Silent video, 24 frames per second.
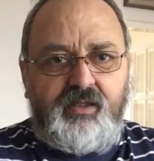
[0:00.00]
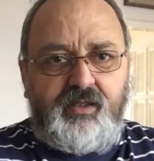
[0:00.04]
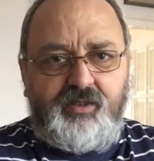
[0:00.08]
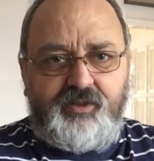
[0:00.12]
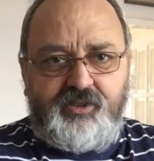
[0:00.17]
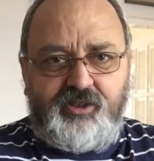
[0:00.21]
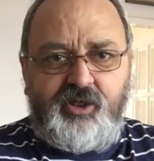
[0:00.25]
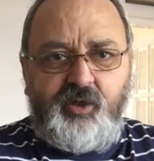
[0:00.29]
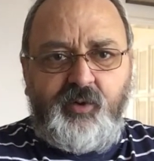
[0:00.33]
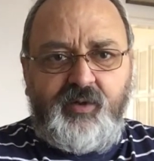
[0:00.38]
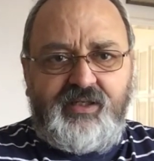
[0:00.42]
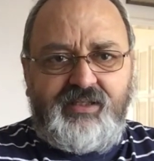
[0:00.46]
At
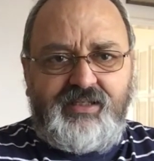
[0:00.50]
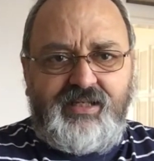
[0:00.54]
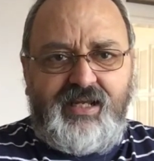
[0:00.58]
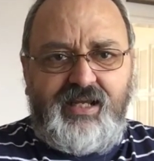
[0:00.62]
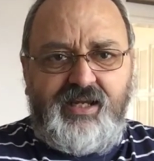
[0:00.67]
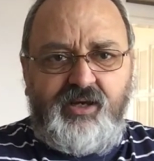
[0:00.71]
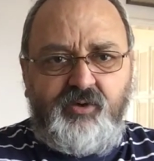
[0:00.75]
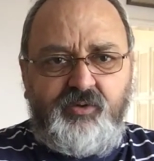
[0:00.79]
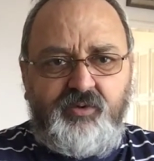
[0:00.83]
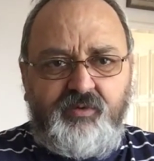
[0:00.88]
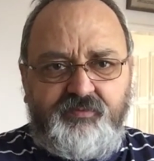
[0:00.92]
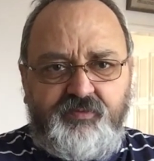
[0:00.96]
the going
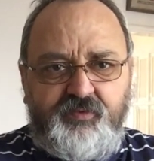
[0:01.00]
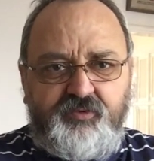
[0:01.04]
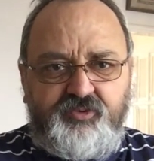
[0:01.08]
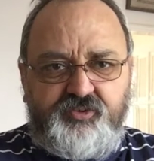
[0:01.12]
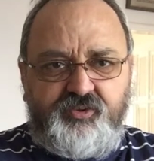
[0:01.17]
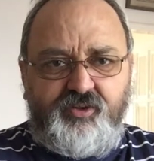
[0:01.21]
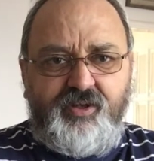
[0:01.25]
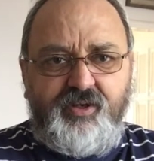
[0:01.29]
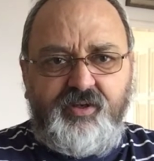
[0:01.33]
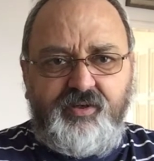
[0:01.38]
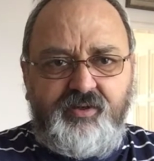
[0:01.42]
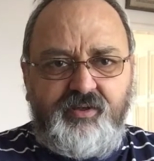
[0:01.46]
down of the
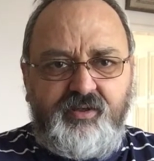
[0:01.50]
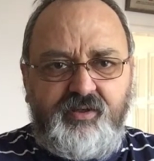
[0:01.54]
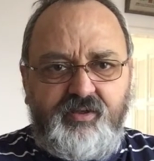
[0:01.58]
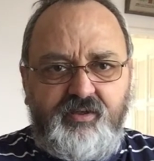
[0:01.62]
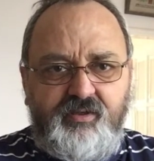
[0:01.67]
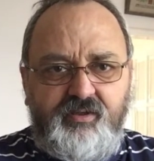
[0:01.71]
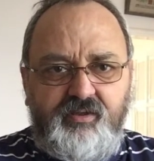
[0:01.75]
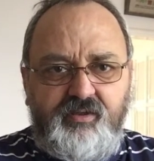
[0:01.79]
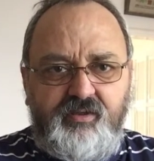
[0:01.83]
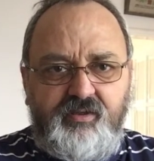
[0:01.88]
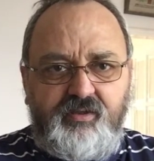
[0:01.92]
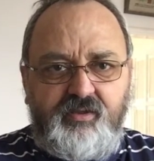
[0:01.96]
sun
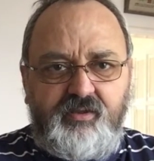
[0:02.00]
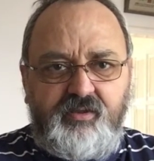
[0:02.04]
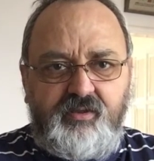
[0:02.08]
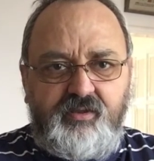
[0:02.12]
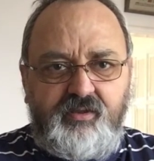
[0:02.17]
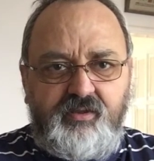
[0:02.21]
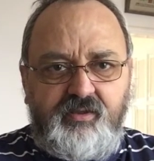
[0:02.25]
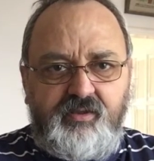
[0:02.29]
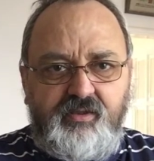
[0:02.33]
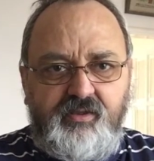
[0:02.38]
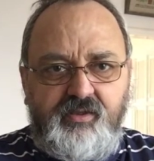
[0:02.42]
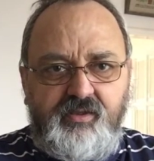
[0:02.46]

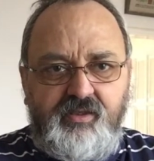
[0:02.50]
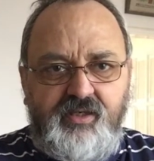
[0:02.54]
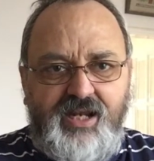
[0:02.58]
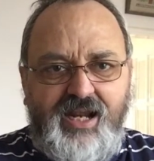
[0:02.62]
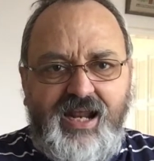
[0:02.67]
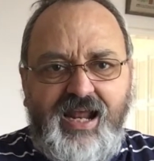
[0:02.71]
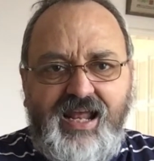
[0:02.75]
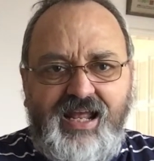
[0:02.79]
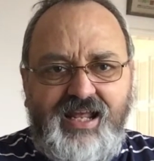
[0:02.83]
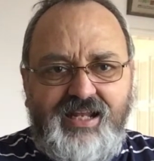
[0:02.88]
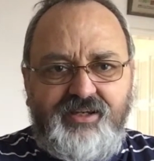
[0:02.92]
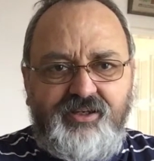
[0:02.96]

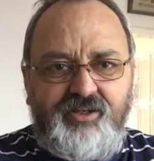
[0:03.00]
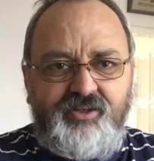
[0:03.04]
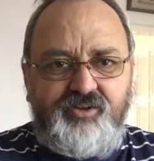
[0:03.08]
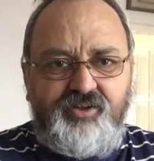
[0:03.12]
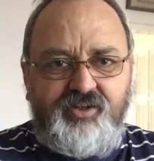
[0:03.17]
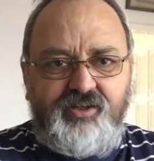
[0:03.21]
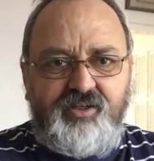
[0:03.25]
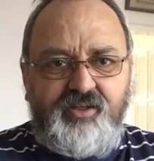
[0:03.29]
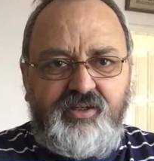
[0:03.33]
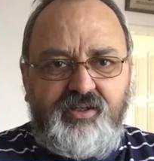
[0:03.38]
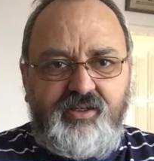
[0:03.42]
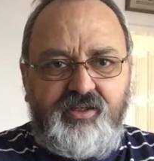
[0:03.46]
and
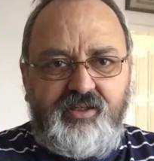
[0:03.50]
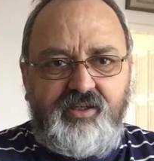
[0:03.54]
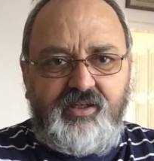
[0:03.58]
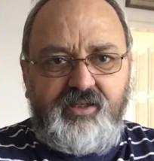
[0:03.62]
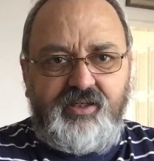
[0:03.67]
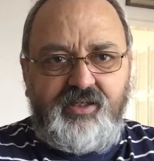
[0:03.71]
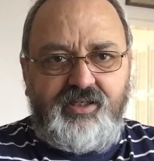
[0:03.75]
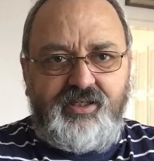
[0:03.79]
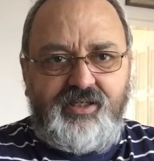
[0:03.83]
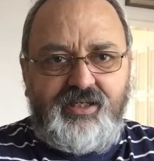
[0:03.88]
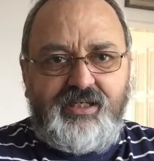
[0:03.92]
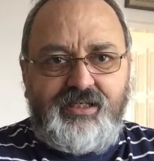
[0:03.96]

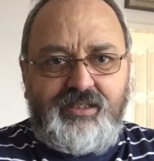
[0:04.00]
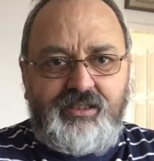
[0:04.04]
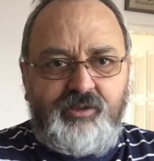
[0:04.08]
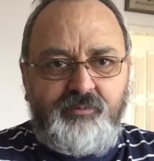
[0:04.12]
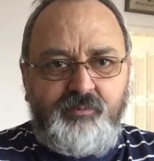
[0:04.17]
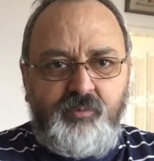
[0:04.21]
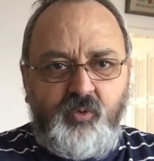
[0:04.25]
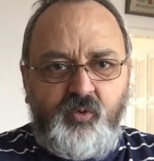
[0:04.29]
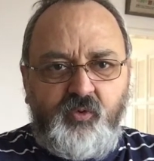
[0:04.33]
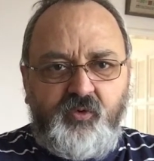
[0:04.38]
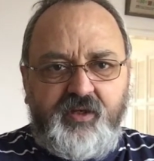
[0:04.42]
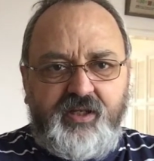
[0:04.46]
in the
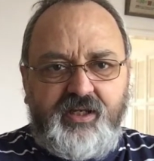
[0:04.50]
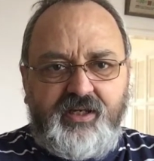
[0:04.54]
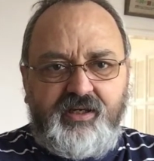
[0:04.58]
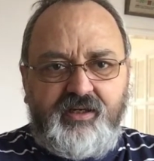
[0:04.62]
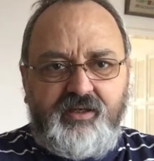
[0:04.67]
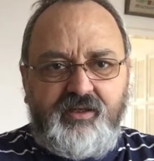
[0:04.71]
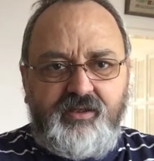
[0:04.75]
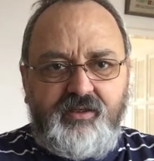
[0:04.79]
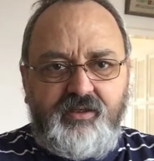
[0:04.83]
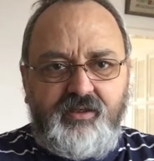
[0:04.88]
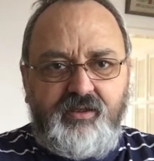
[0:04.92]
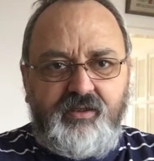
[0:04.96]

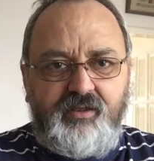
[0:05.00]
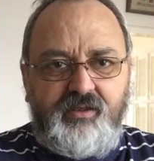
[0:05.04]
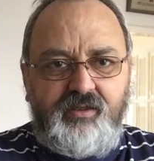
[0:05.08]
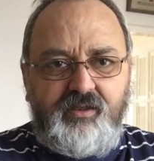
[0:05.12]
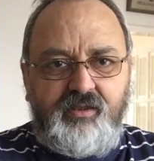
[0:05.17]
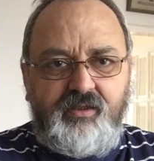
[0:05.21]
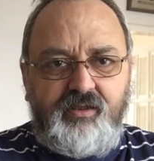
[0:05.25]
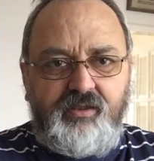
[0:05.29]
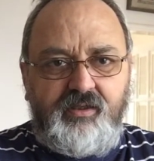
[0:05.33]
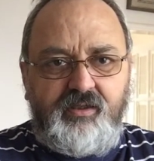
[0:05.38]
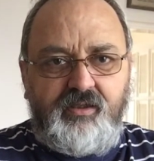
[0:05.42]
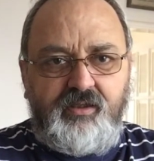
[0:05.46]
morning,
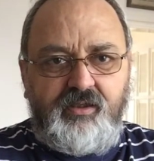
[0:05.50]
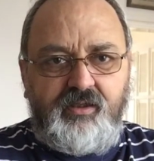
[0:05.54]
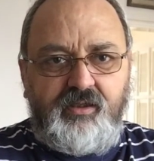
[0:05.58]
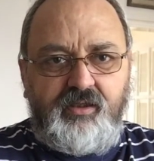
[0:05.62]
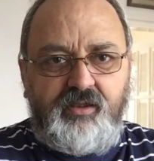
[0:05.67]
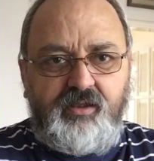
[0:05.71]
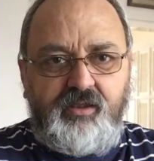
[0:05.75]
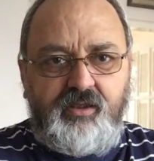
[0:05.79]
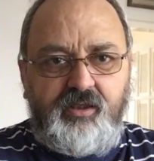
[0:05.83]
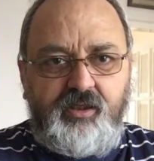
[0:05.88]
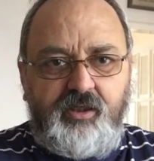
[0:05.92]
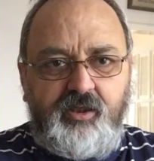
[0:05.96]

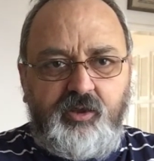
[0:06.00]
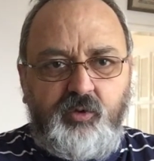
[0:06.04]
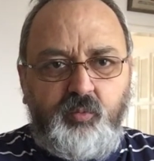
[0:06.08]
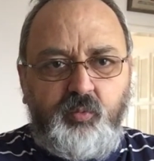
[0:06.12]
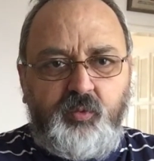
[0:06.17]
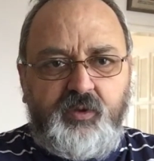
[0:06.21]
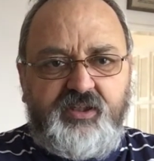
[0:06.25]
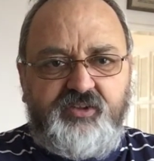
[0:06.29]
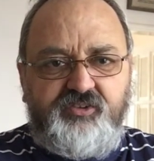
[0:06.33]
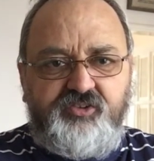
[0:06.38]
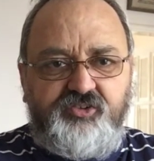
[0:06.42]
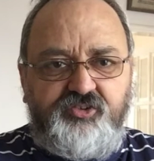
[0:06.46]

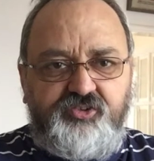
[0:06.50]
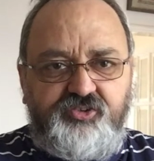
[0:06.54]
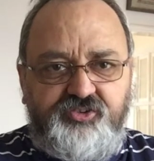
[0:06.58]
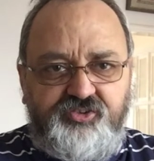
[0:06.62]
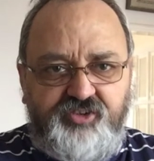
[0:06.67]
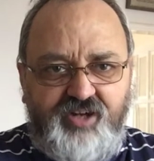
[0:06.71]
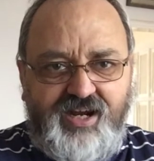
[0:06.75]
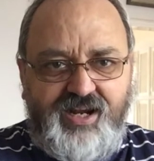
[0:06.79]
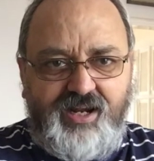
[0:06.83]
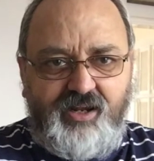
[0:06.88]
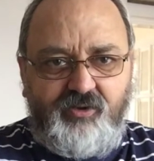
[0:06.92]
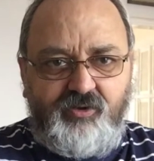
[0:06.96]
we
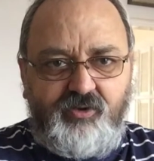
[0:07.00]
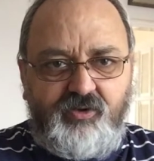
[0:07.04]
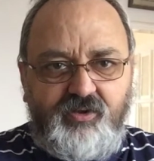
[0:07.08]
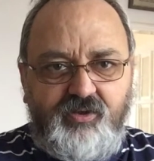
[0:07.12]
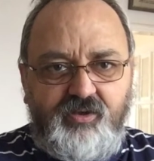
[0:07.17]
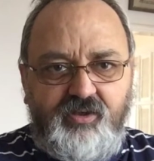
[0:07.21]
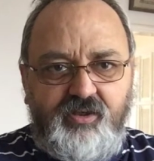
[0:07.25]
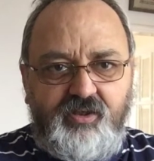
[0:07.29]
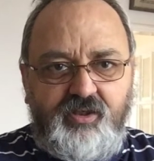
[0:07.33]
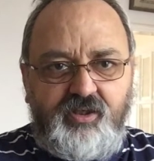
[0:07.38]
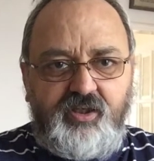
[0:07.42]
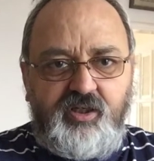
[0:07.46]
shall
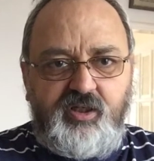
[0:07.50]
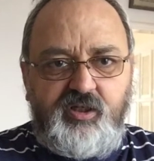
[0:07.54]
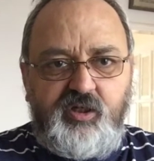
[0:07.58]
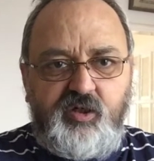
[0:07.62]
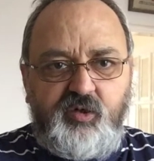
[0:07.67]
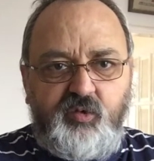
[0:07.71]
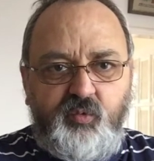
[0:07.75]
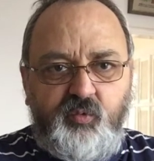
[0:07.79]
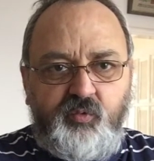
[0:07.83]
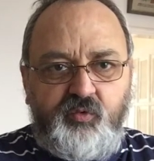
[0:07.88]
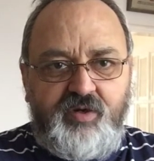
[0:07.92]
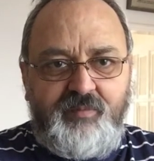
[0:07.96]

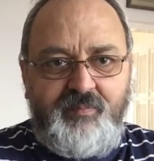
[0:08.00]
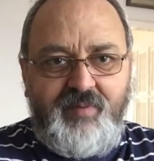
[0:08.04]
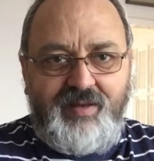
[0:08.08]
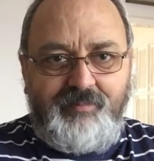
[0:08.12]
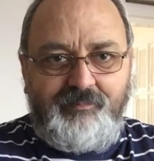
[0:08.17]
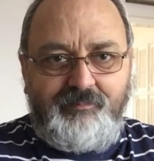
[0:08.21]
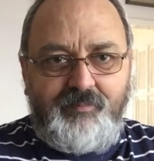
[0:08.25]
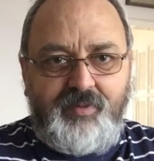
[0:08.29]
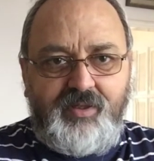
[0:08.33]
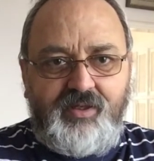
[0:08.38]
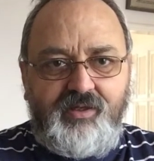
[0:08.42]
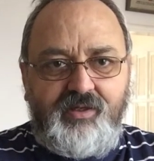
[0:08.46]

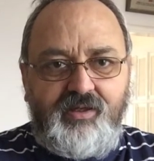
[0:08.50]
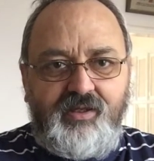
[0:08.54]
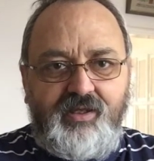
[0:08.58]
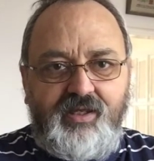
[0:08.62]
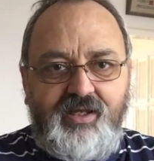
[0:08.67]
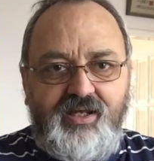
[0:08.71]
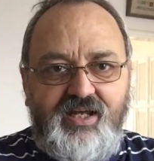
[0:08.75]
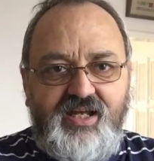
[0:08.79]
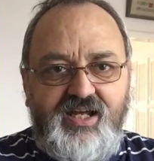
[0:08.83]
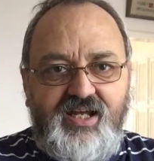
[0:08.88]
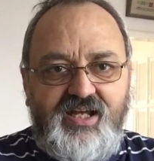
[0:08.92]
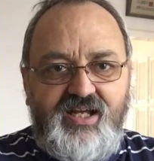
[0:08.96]
remember
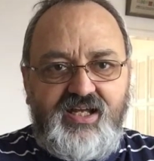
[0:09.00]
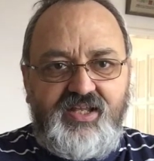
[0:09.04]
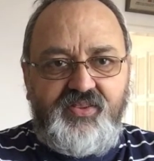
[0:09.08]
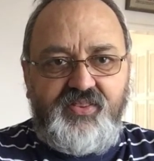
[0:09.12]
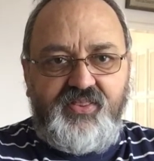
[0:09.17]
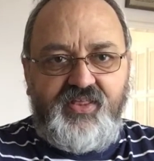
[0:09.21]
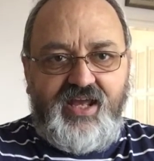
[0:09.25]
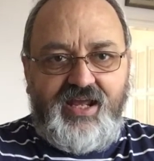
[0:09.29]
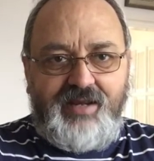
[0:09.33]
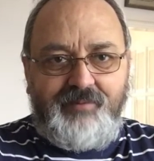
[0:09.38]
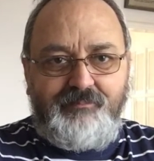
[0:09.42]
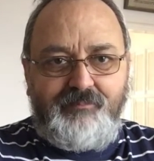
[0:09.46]

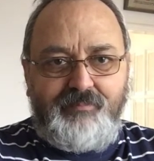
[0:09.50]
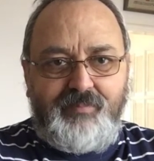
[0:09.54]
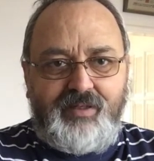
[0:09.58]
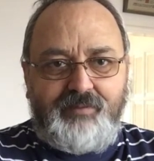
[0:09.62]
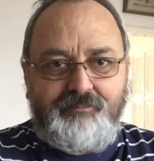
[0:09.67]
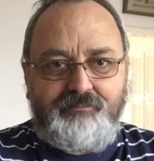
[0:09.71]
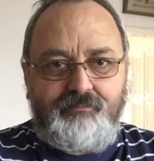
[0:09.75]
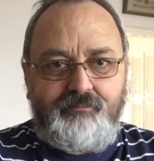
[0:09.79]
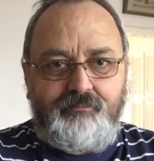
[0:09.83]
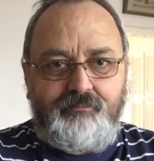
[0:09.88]
them.